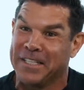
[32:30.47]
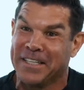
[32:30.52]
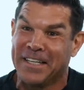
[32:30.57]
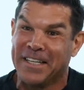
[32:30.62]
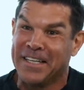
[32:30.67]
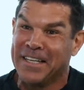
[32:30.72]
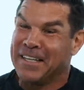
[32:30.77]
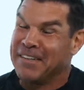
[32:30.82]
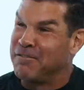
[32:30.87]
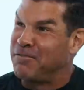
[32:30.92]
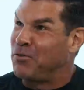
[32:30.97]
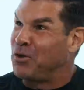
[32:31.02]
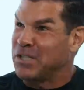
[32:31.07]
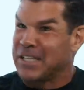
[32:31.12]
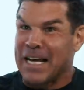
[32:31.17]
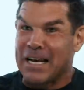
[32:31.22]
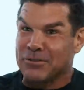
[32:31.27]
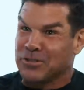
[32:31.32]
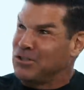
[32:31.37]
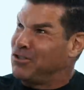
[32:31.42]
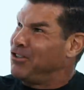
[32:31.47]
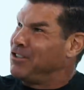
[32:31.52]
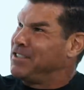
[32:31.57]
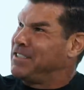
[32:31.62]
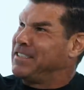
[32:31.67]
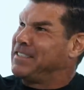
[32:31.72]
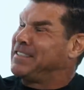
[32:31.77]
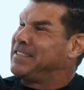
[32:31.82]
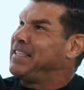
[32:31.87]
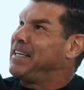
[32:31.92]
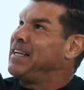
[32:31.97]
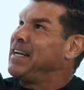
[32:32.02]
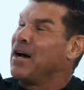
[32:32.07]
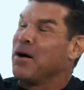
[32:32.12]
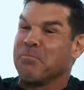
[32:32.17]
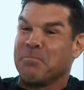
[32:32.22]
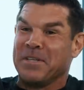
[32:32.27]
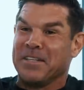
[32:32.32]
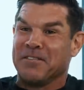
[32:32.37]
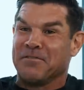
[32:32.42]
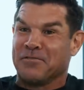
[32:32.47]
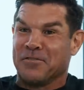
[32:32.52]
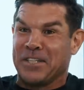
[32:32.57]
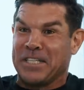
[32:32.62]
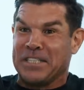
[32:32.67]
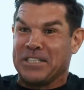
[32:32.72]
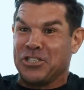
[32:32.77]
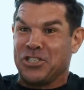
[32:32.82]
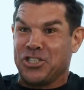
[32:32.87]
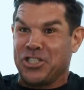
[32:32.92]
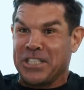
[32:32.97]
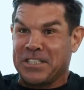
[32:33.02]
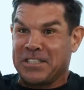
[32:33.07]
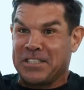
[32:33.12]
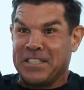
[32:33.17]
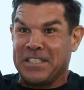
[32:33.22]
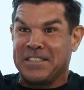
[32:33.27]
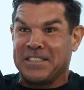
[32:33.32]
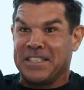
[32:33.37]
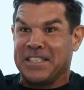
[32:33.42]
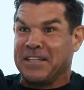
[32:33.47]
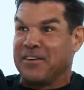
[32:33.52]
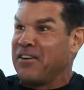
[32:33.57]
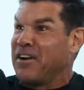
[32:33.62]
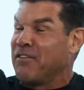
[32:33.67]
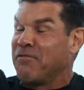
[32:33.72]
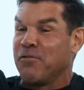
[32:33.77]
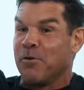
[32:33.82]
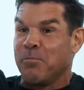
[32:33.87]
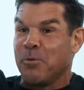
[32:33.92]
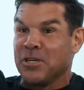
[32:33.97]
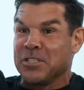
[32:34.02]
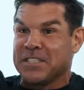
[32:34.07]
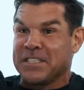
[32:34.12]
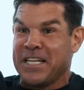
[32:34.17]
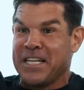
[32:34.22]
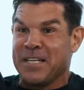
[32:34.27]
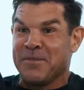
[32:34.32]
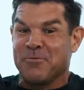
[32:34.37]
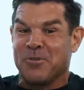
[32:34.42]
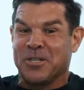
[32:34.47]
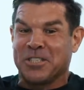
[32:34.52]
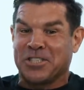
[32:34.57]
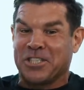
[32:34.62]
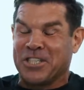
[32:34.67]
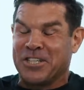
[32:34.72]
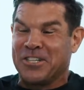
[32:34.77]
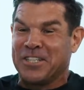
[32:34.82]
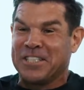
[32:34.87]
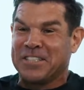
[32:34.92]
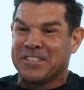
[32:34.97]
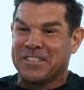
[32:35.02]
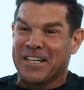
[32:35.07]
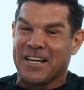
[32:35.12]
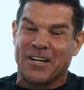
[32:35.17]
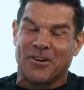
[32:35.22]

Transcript: Right. $4,000 to sit up in the friggin' shit seats in a, in a football stadium, watch a concert.